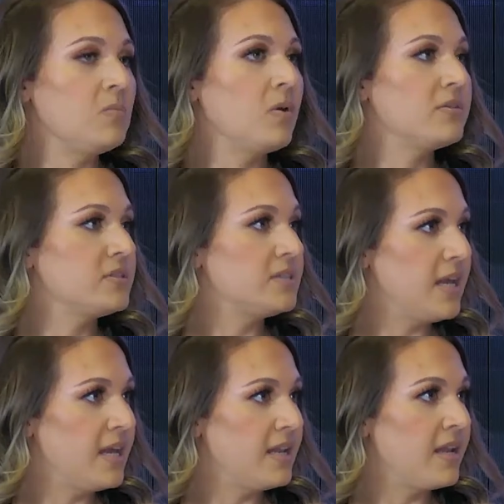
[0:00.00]

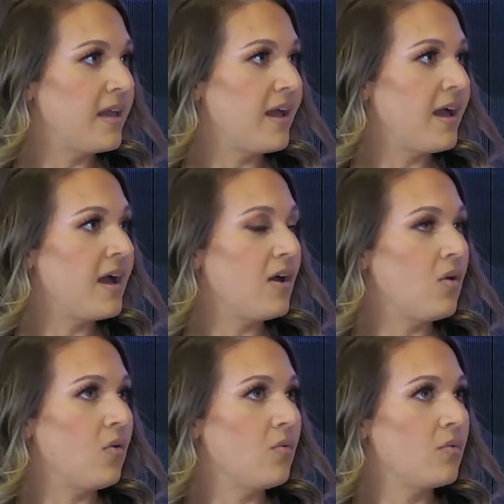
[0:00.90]
understand
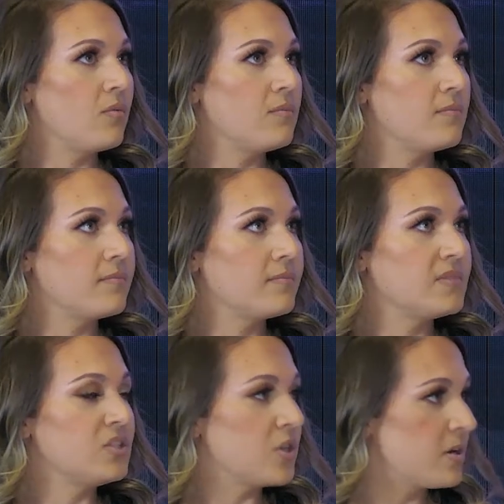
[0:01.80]
how
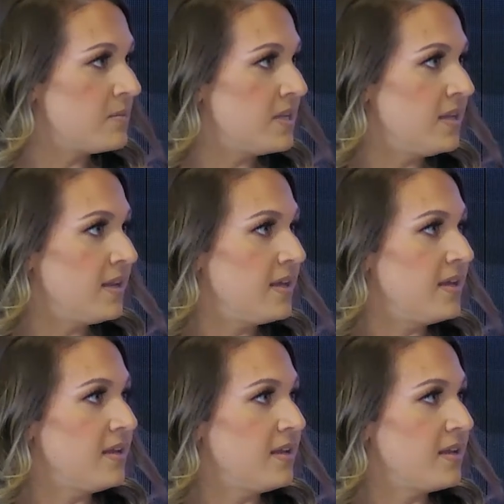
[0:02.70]
determined
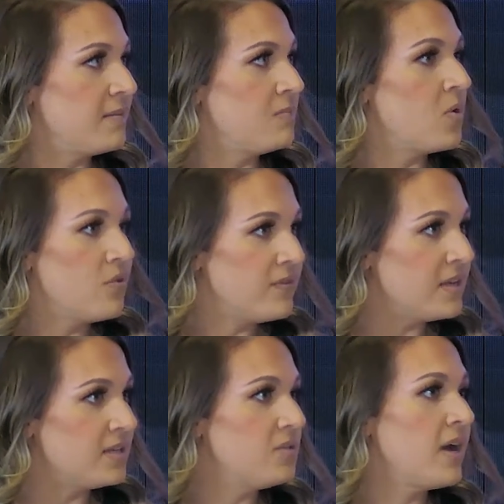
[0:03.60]
and
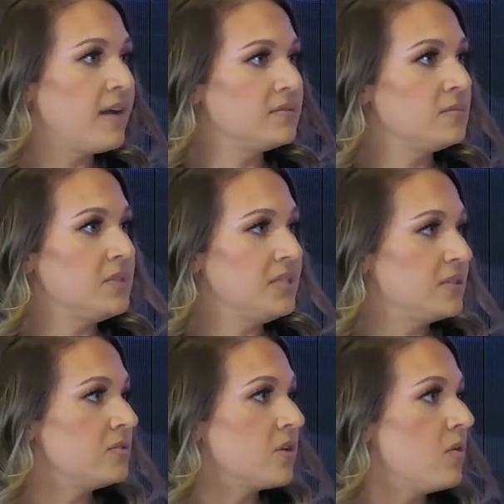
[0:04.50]
motivated you have to be
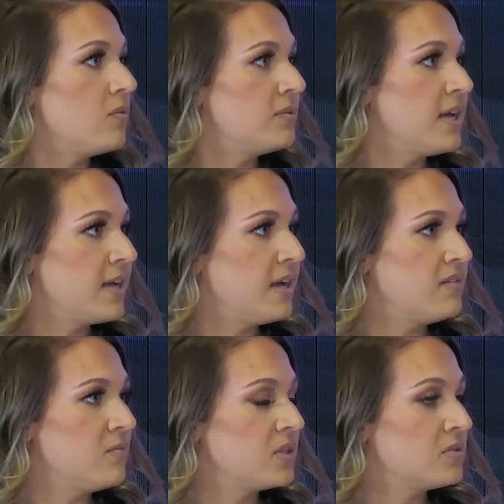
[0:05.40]
to grow that kind
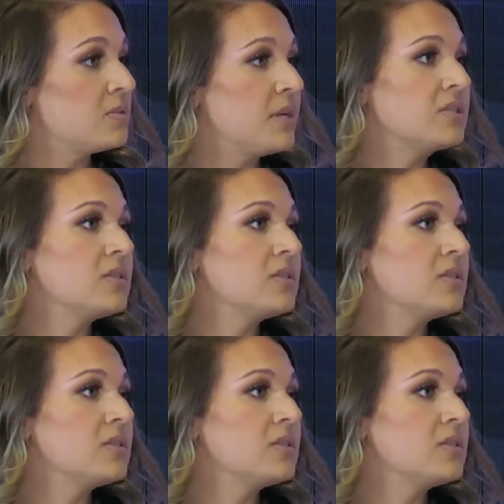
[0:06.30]
of muscle, especially